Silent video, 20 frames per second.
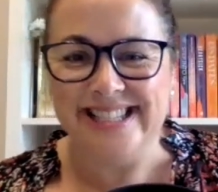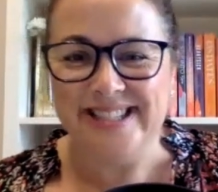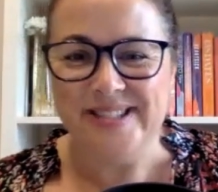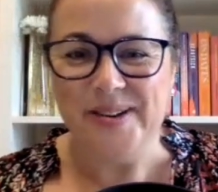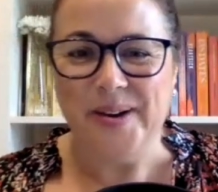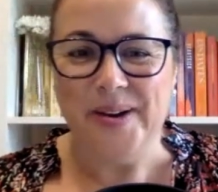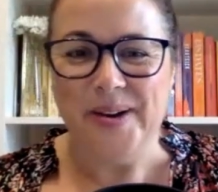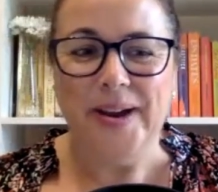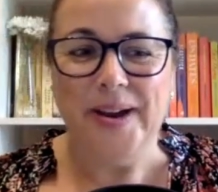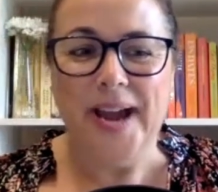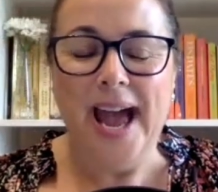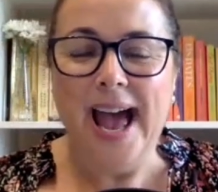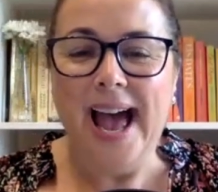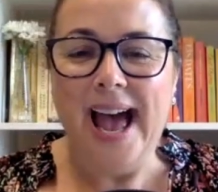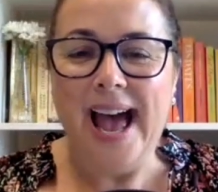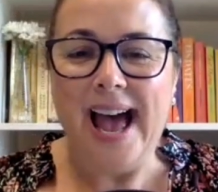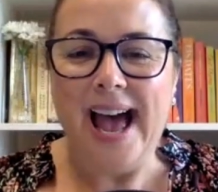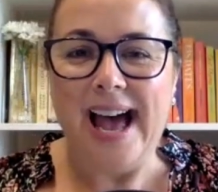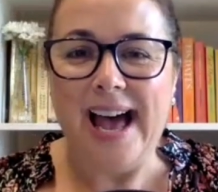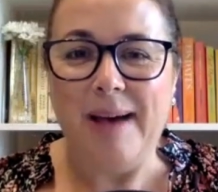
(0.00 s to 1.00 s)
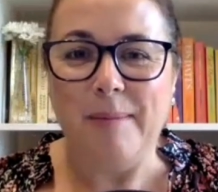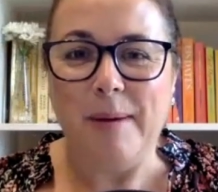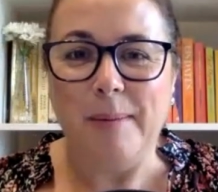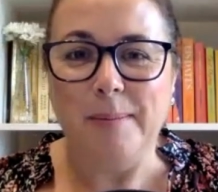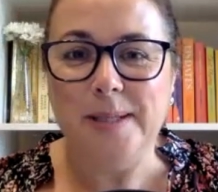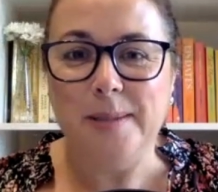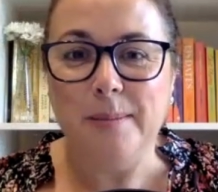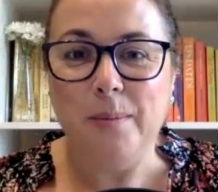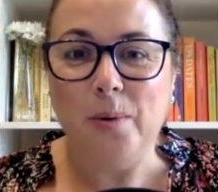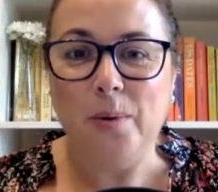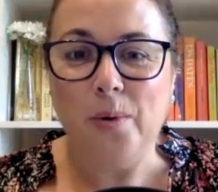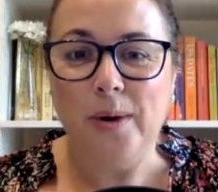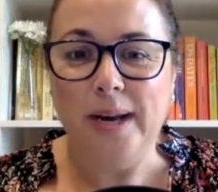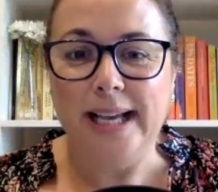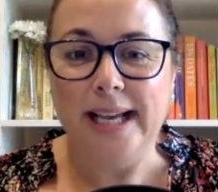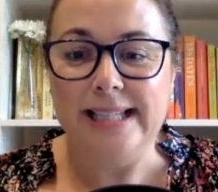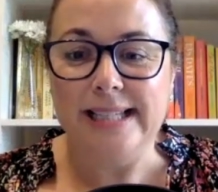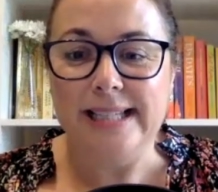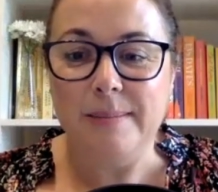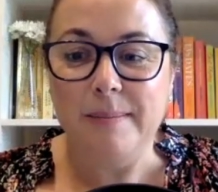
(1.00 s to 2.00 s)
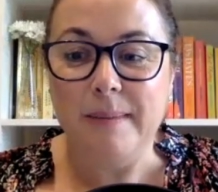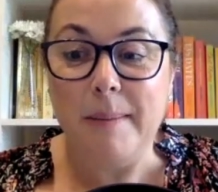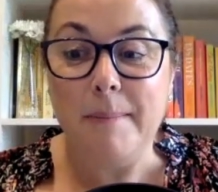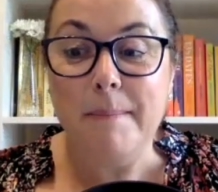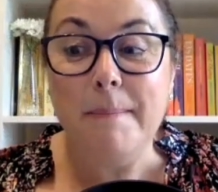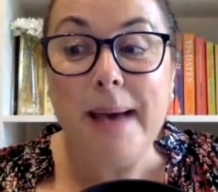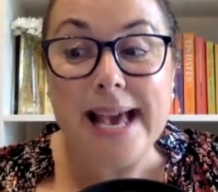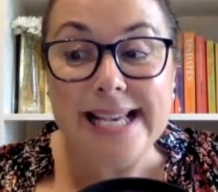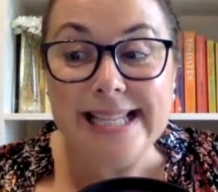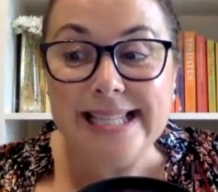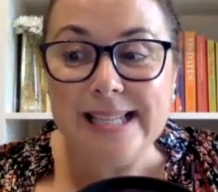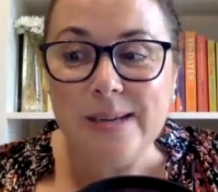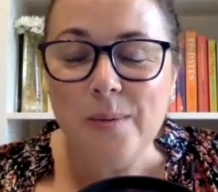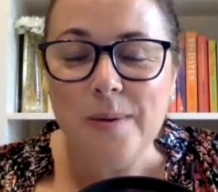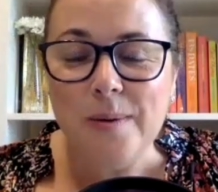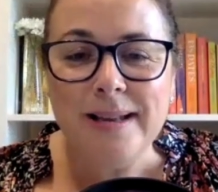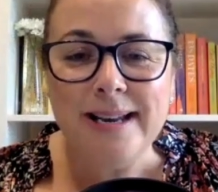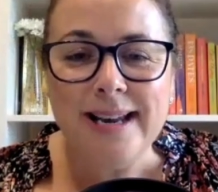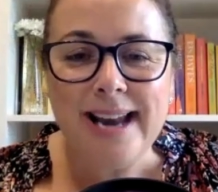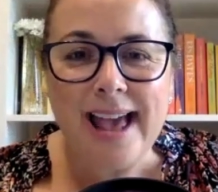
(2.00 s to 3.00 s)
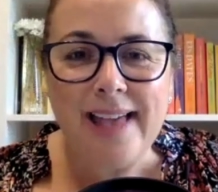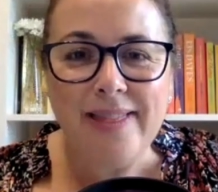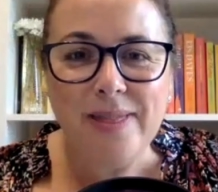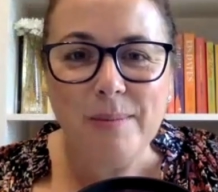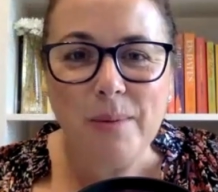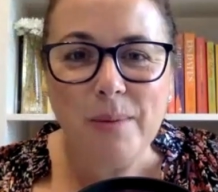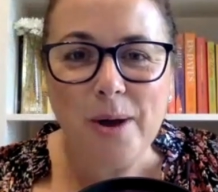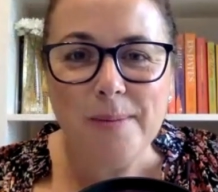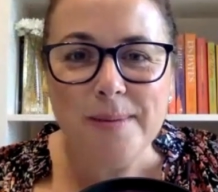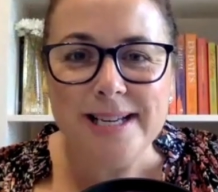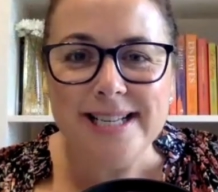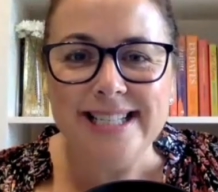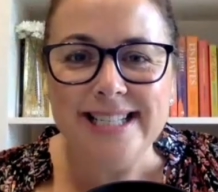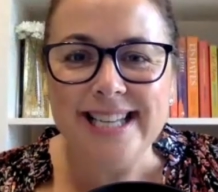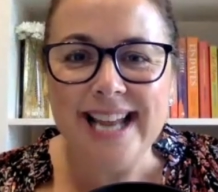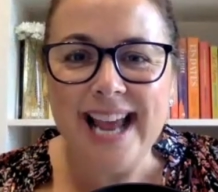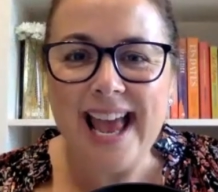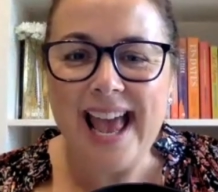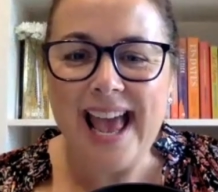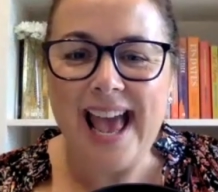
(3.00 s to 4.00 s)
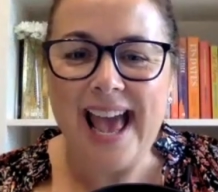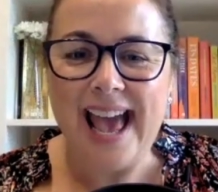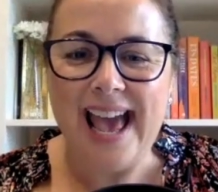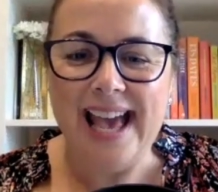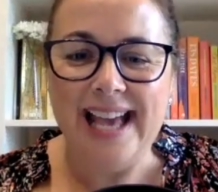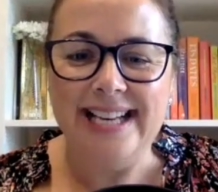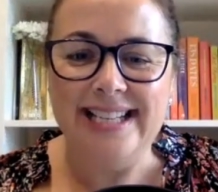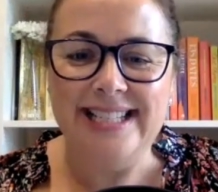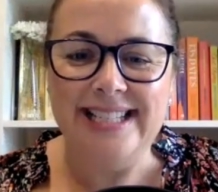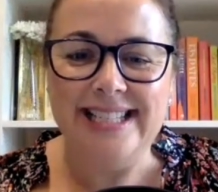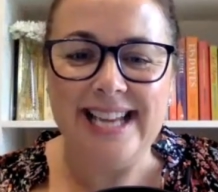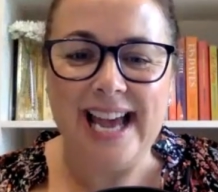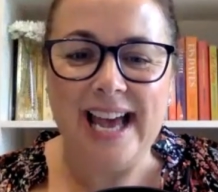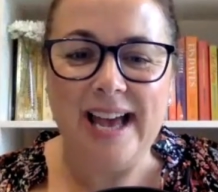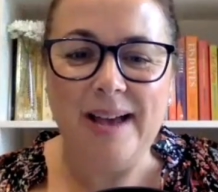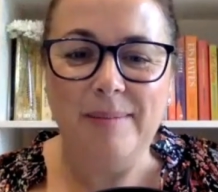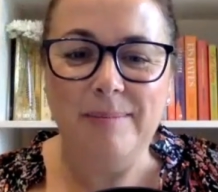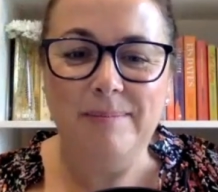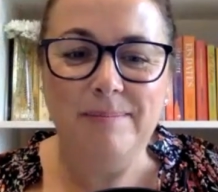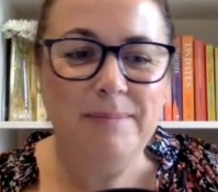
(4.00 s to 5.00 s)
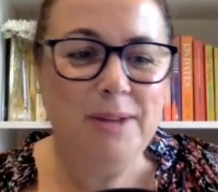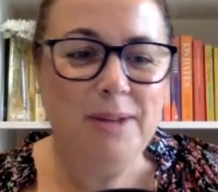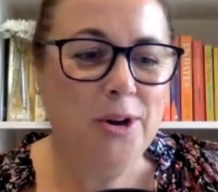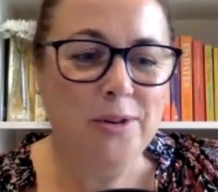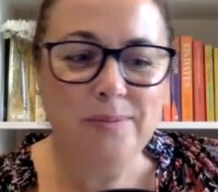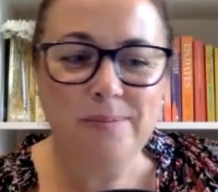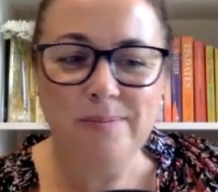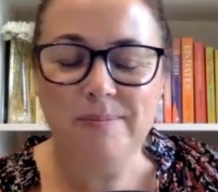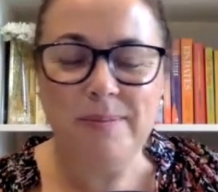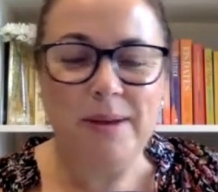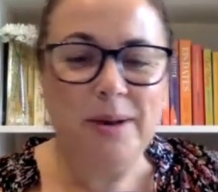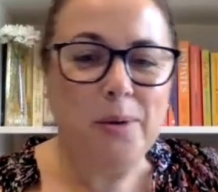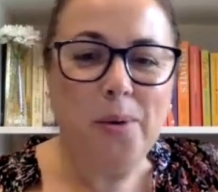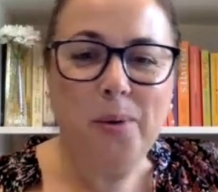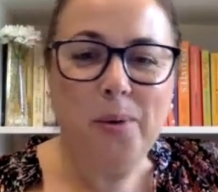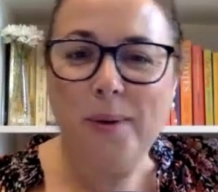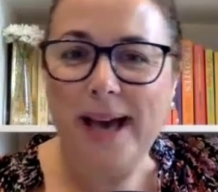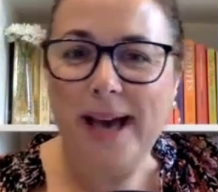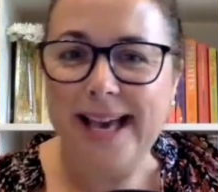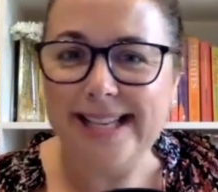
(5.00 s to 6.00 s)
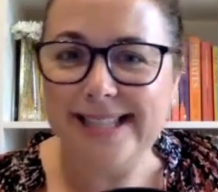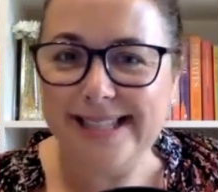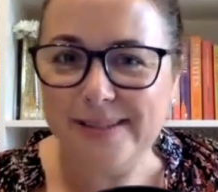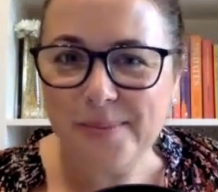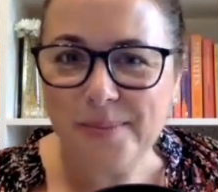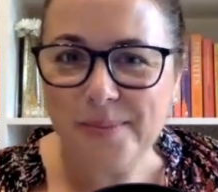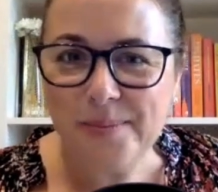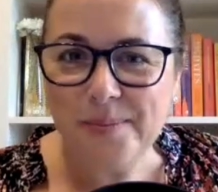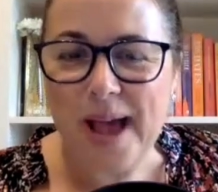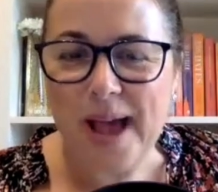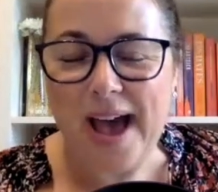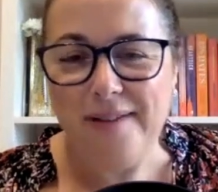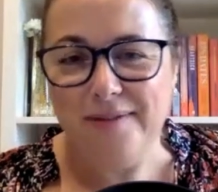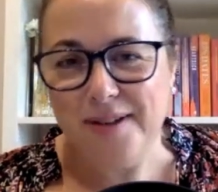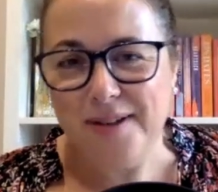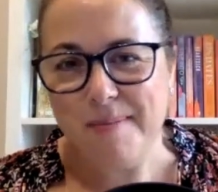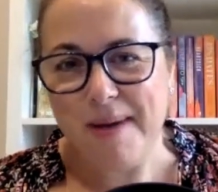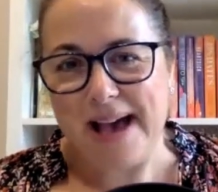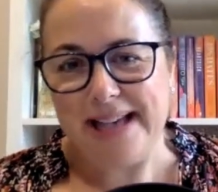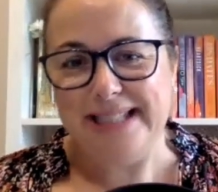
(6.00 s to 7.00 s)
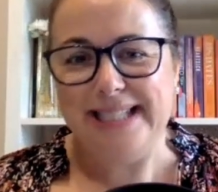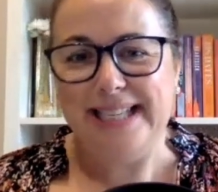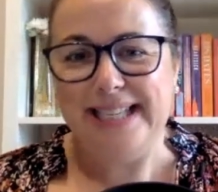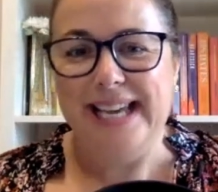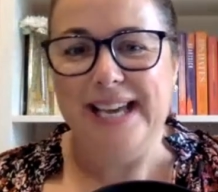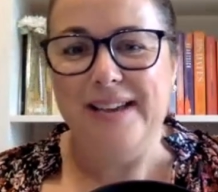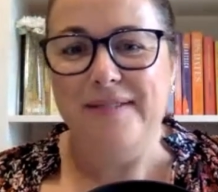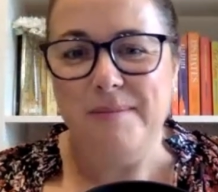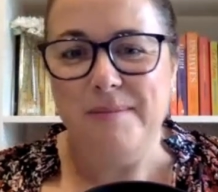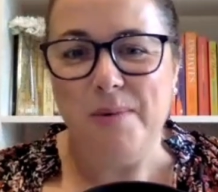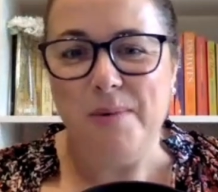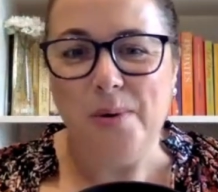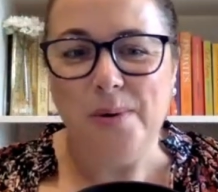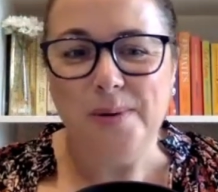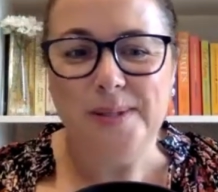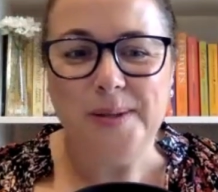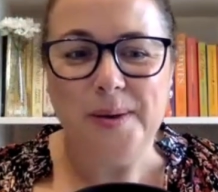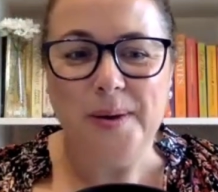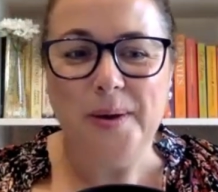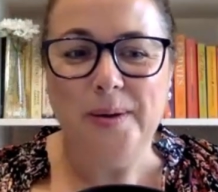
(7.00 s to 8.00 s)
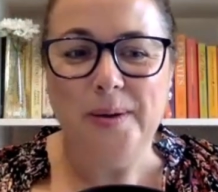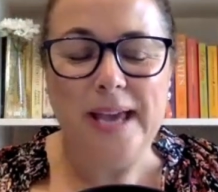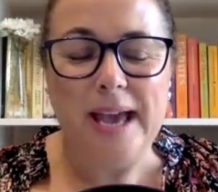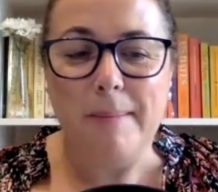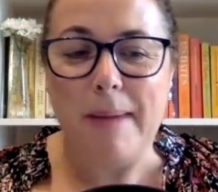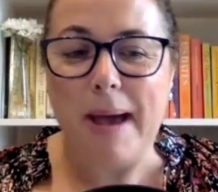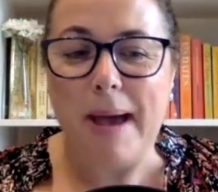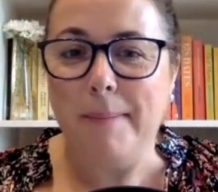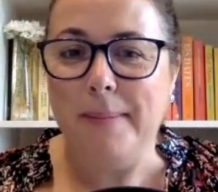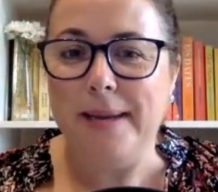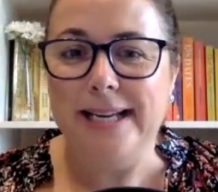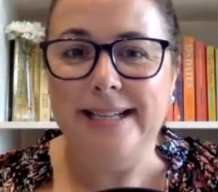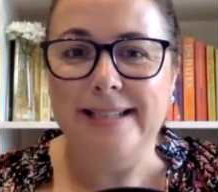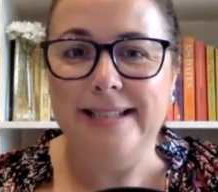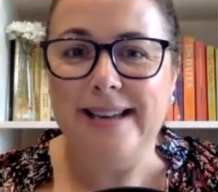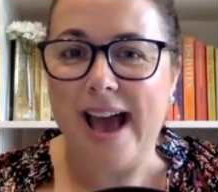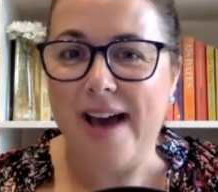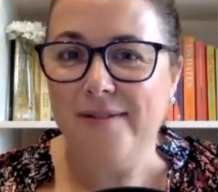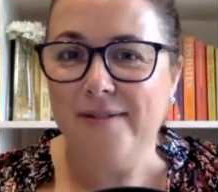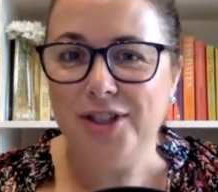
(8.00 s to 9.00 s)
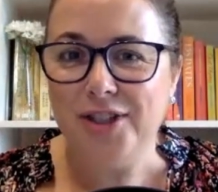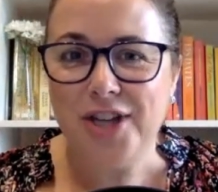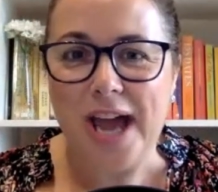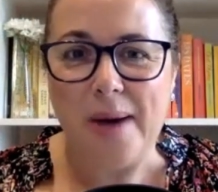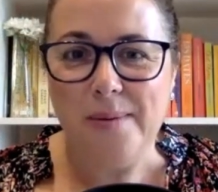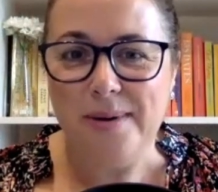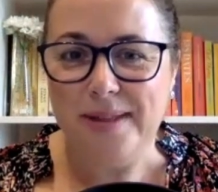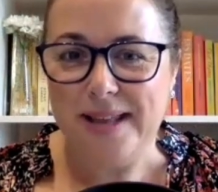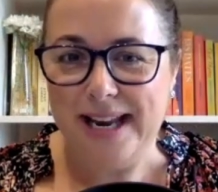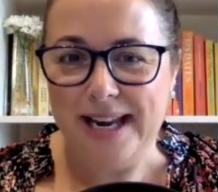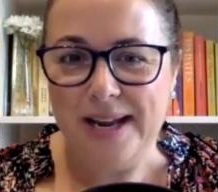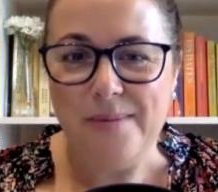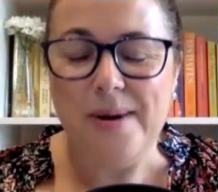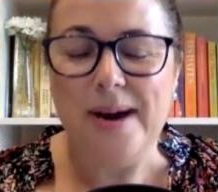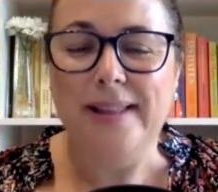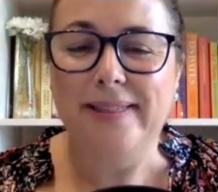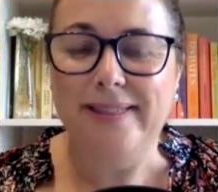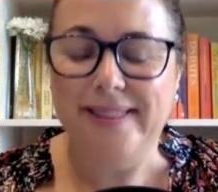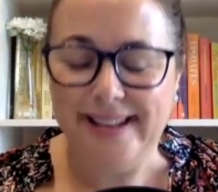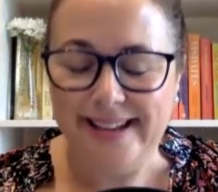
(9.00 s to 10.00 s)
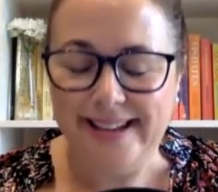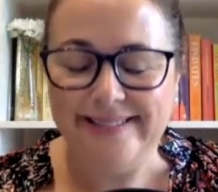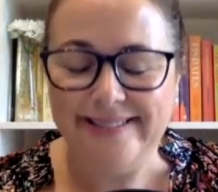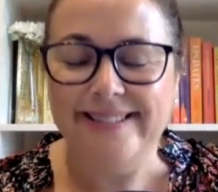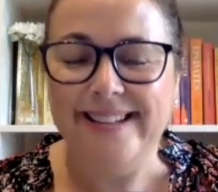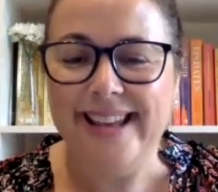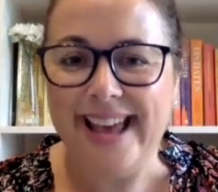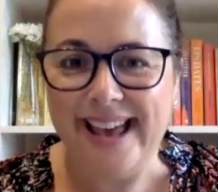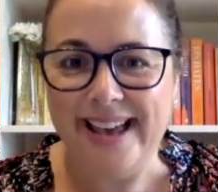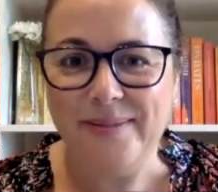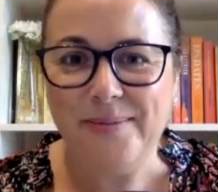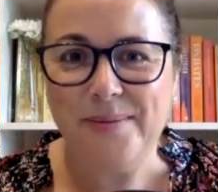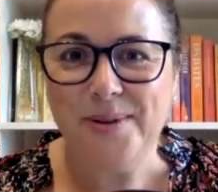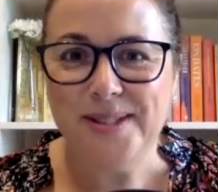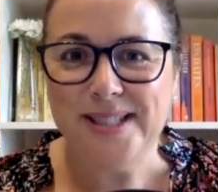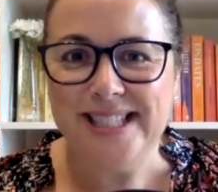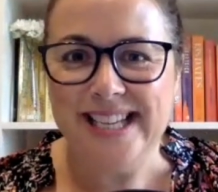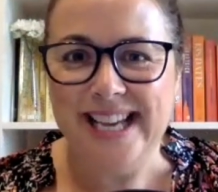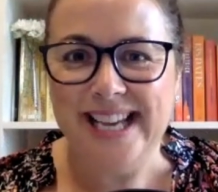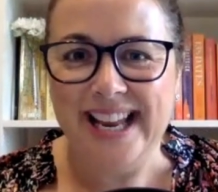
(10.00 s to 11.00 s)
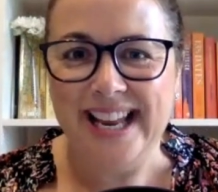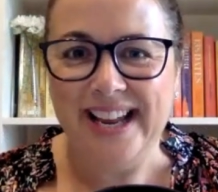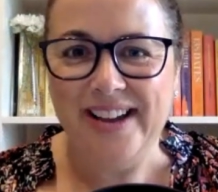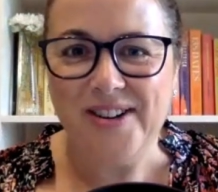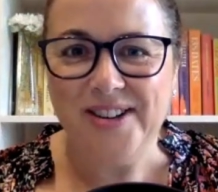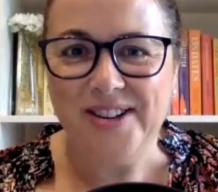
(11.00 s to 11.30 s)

So I'm supporting some amazing women at the moment, and but always have capacity for more. So I'm happy to have a chat with anyone that wants to get in